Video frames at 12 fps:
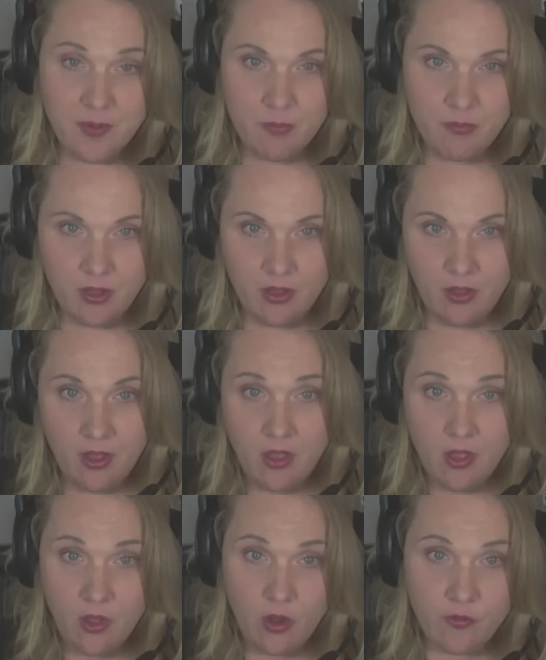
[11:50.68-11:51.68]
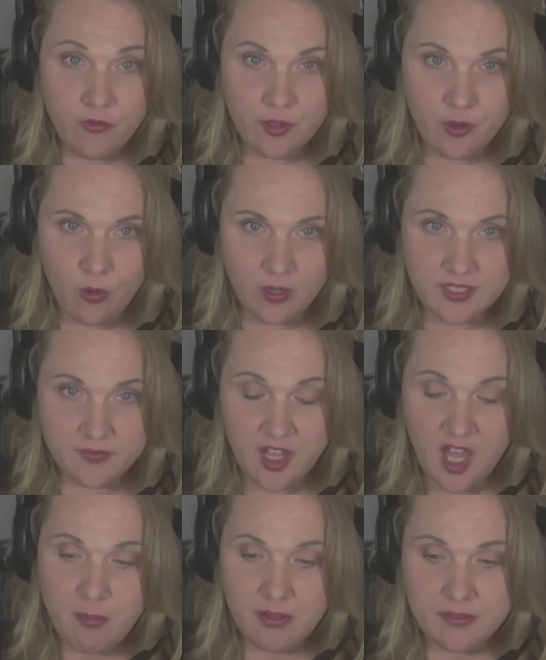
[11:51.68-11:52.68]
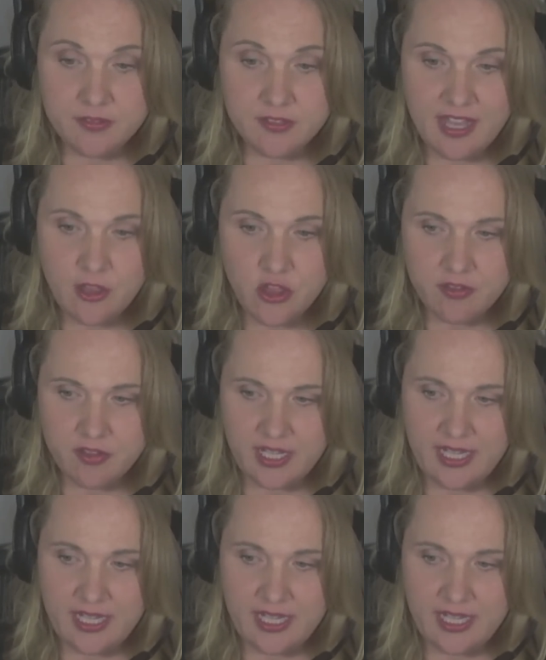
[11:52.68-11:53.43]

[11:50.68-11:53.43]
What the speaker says: people over the course of a couple of sessions,